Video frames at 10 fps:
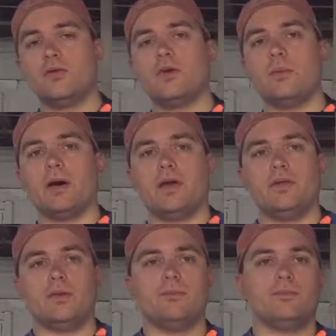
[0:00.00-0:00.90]
So I buy
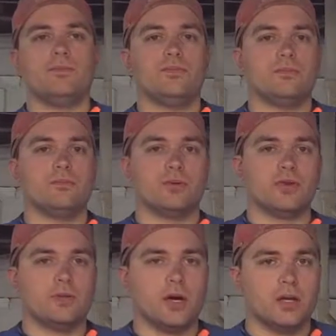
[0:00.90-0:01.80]
them, put
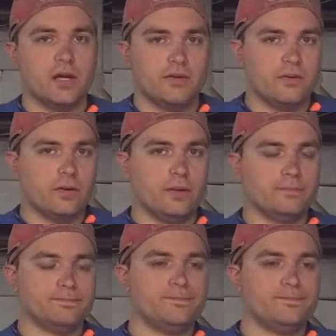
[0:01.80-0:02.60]
them on last night.